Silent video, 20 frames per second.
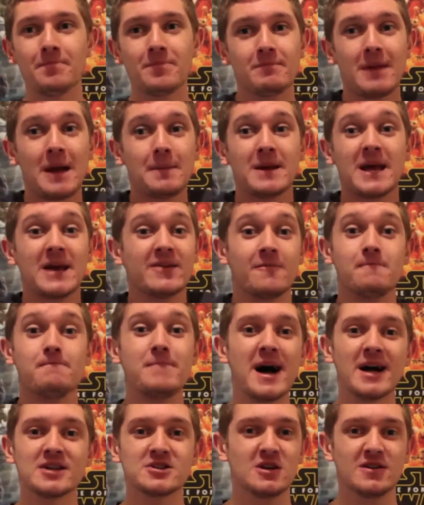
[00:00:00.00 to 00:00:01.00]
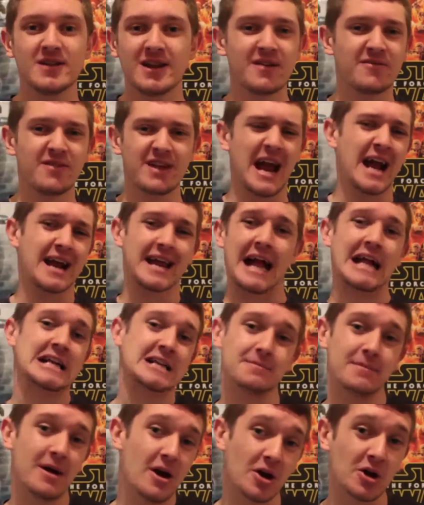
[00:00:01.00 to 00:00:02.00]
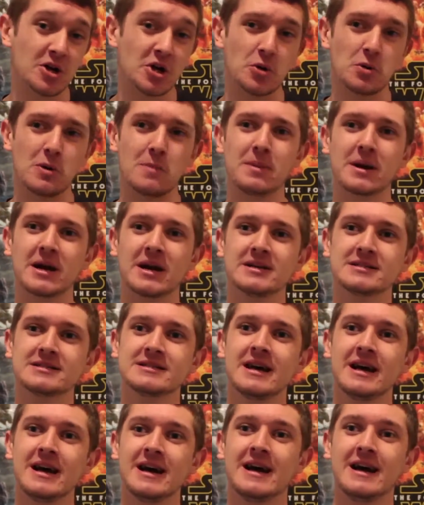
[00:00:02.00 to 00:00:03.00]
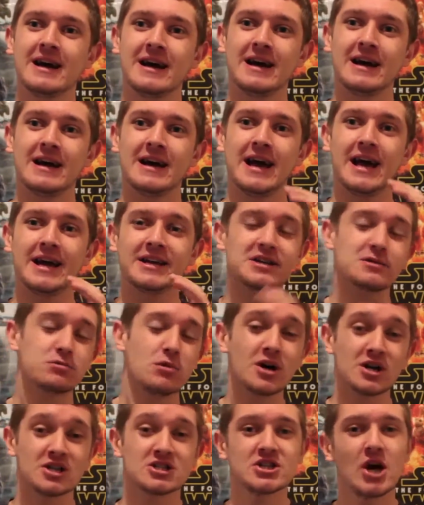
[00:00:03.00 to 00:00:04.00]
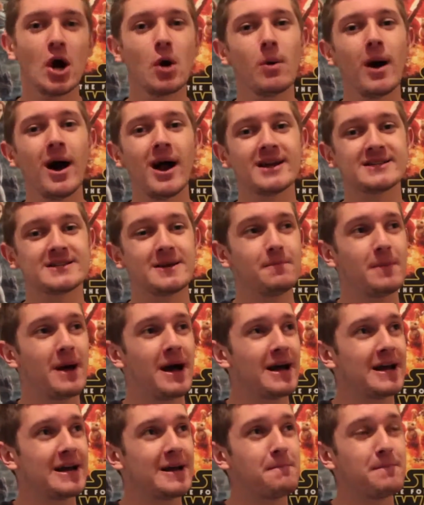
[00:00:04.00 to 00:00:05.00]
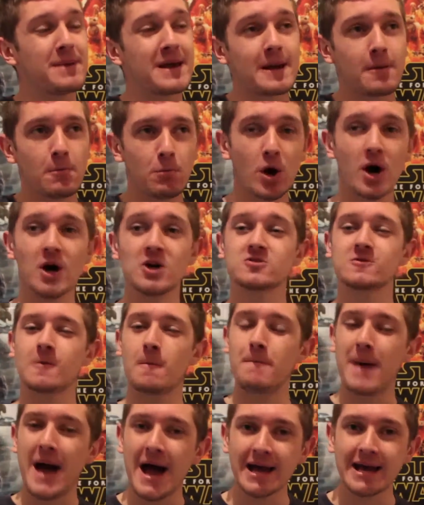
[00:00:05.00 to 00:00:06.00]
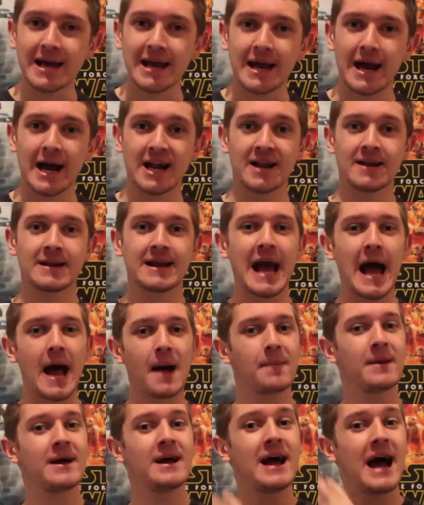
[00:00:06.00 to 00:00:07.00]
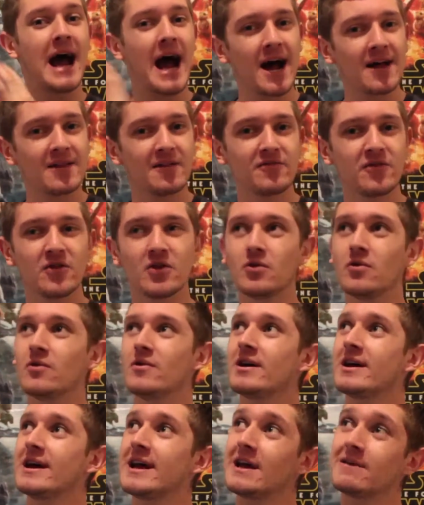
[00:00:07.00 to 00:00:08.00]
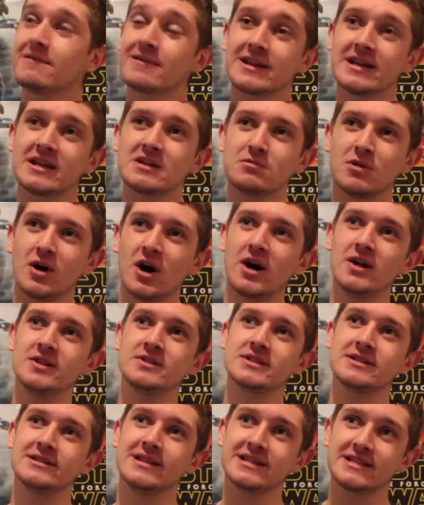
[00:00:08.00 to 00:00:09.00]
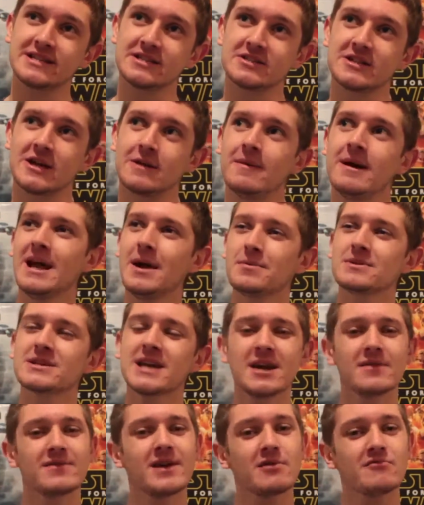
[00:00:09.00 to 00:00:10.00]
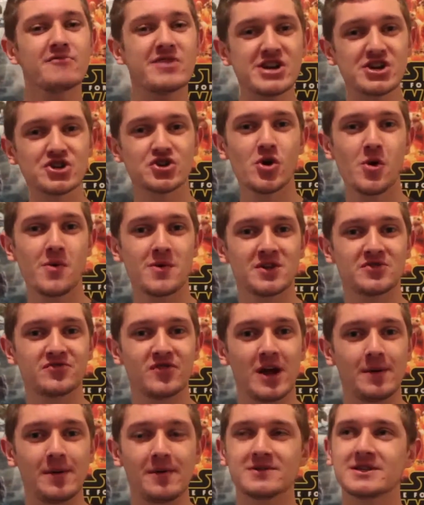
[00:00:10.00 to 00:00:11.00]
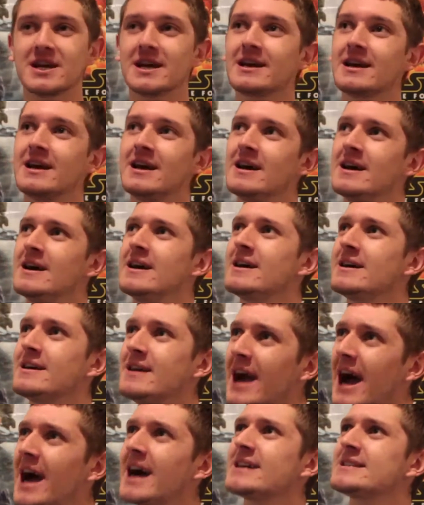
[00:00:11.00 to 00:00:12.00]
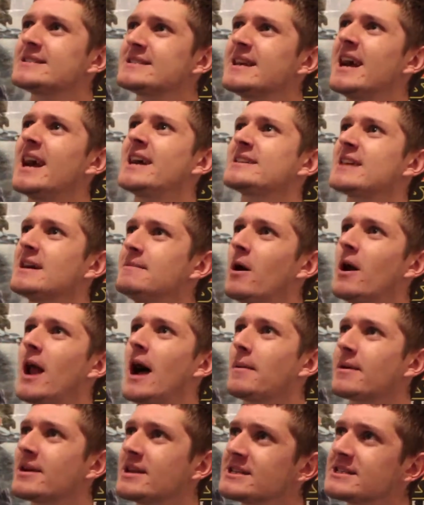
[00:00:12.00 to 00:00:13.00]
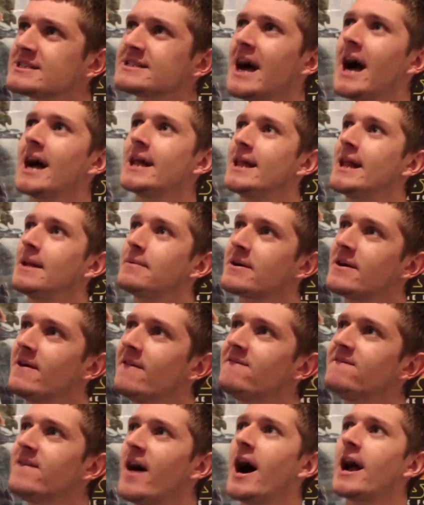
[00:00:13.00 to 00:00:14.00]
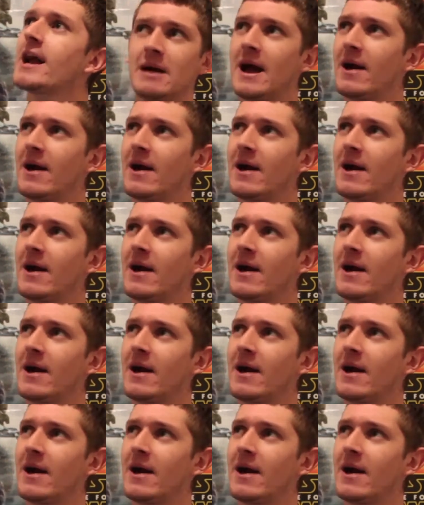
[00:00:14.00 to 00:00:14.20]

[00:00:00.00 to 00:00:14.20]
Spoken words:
Maybe even better than if they had Captain America do it, because it just works so well as it being words from Peggy, and then Cap at the funeral hearing these words and listening to them. It was kind of like reassurance for him. He was like, yes, come on, I'm going to stand and I'm going to fight.